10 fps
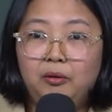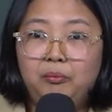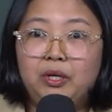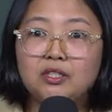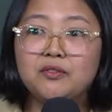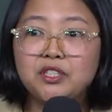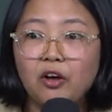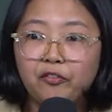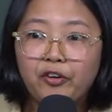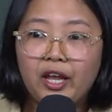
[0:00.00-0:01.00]
Because of
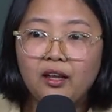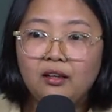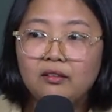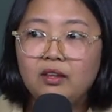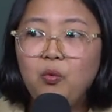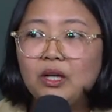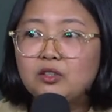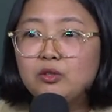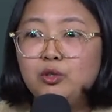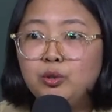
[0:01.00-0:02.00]
suffering, they want
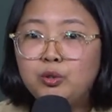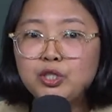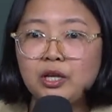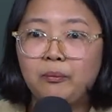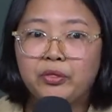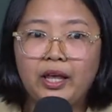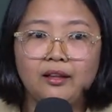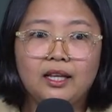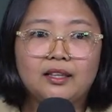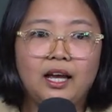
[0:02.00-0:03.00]
to do
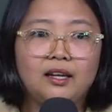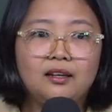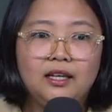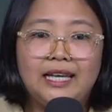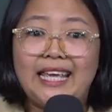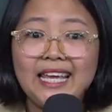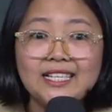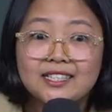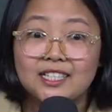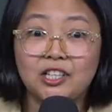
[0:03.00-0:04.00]
something that can
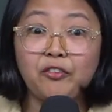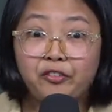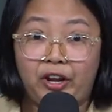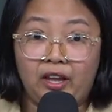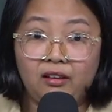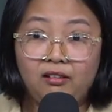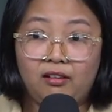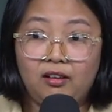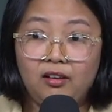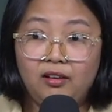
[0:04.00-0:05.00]
ease the suffering.
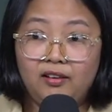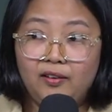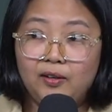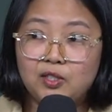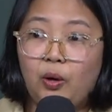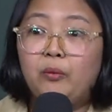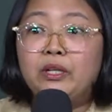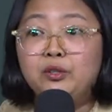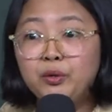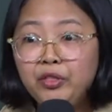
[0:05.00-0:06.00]
So I will
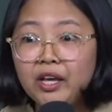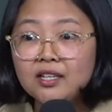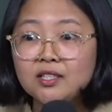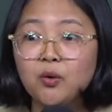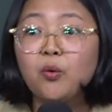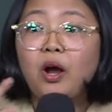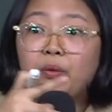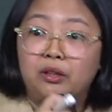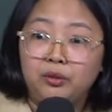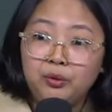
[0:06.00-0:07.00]
do this or I
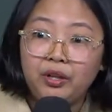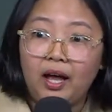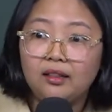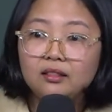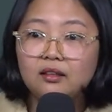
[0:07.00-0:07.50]
will do that